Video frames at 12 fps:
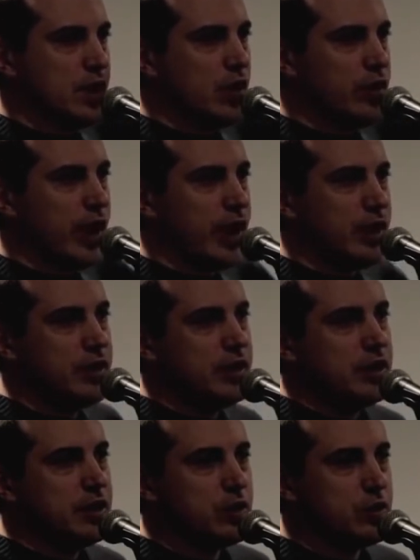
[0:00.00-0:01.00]
Okay.
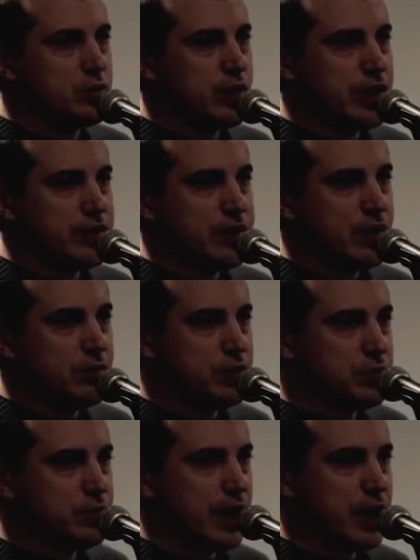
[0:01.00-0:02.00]
Great. That
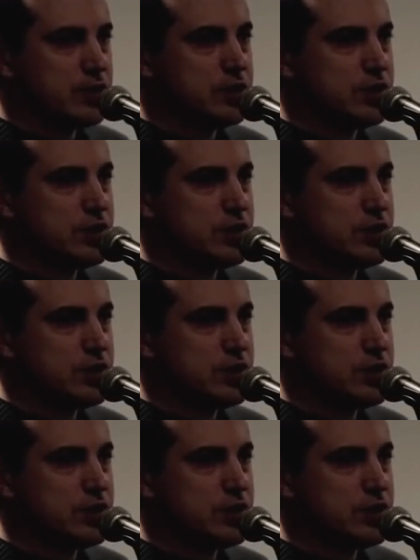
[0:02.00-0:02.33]
was about